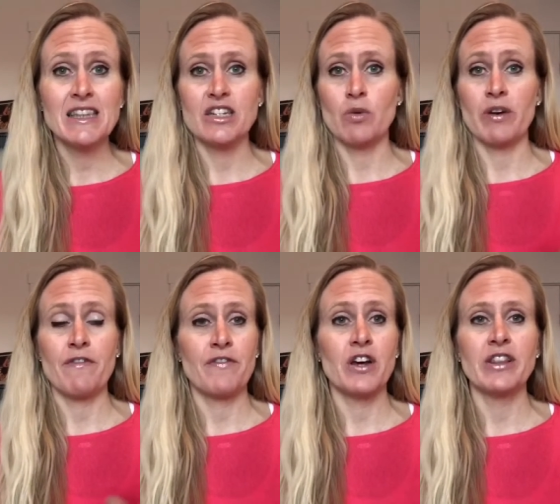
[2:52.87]
They don't want to
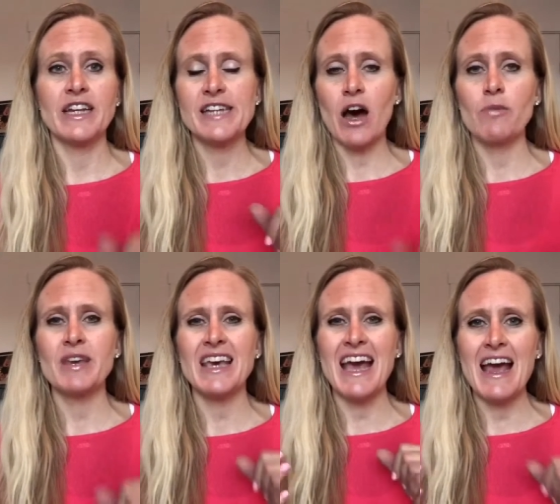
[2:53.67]
feel. They tell
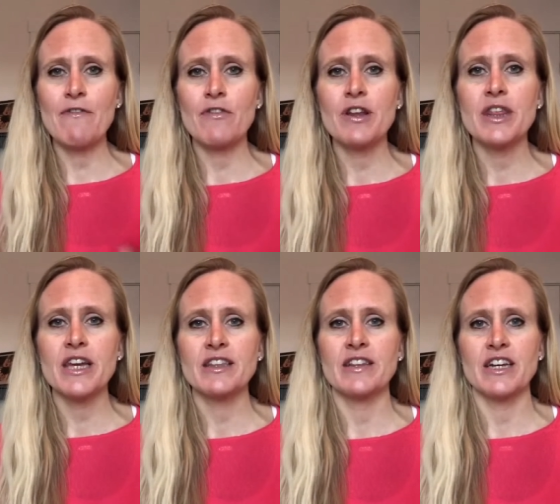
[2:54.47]
me
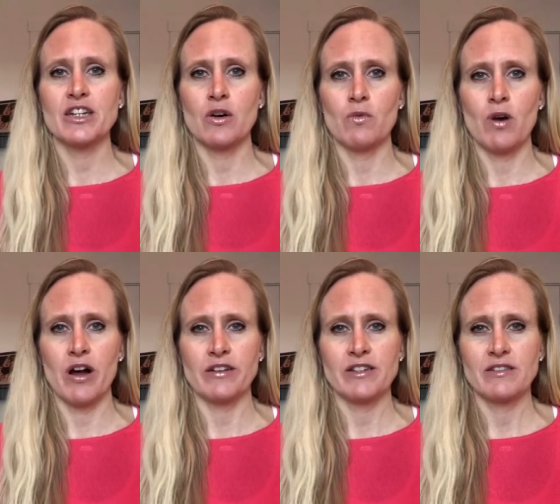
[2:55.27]
everything that they don't
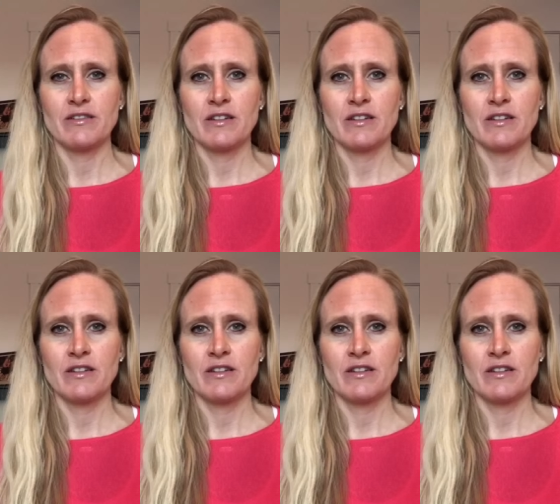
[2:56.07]
want.